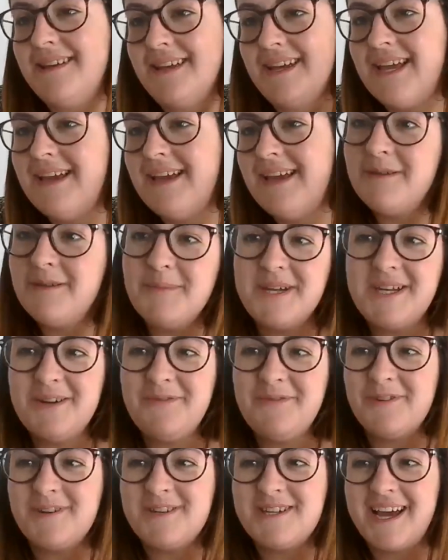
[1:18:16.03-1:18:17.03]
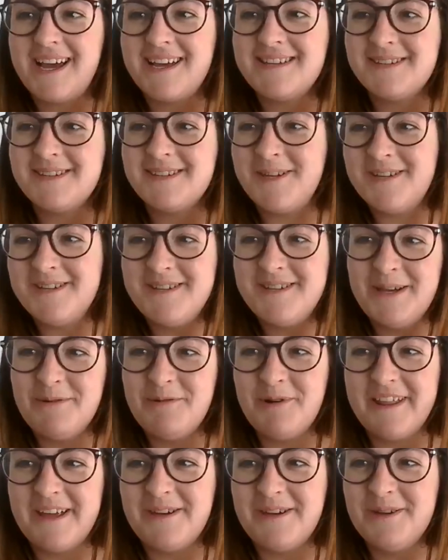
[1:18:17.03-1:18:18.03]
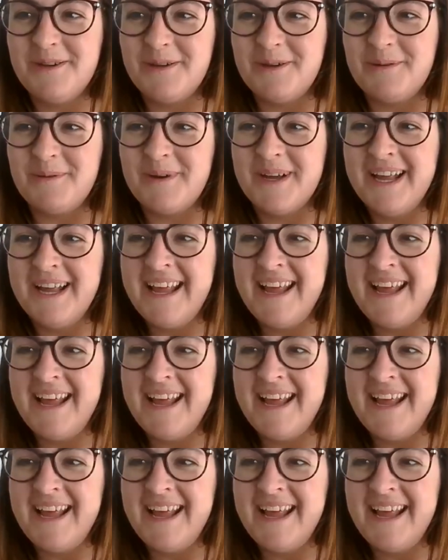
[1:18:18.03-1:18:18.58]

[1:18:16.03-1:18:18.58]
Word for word: you give them a different task, and you see what they do,